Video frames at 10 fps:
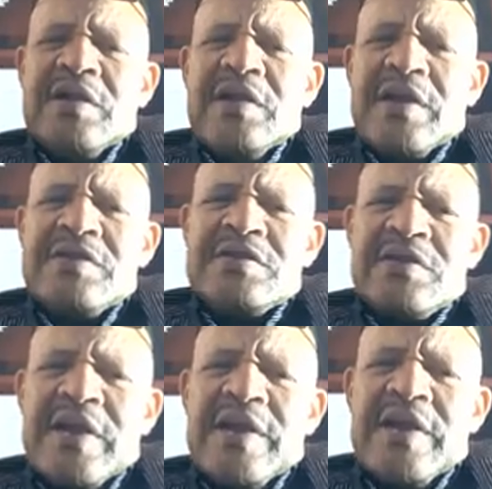that
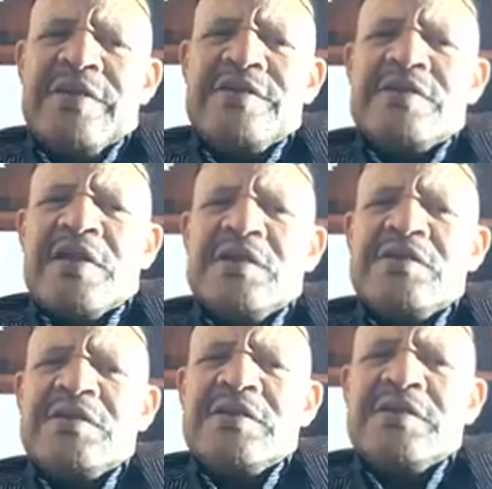stage
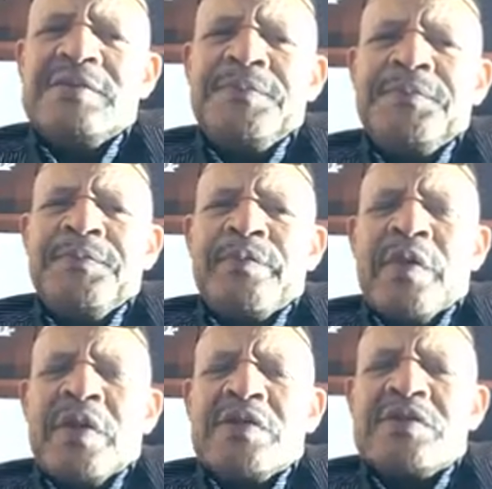until
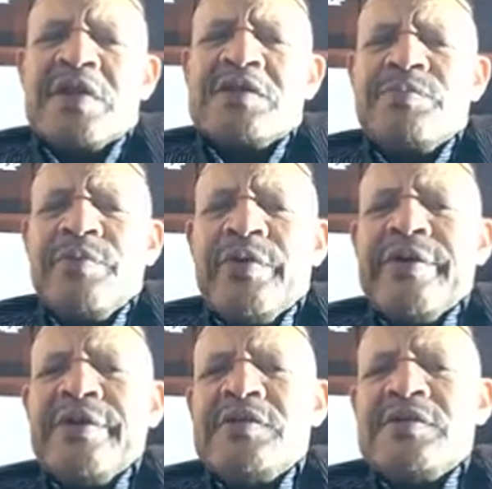such a
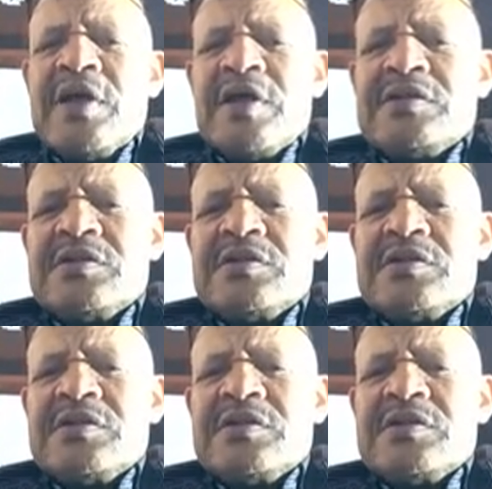point that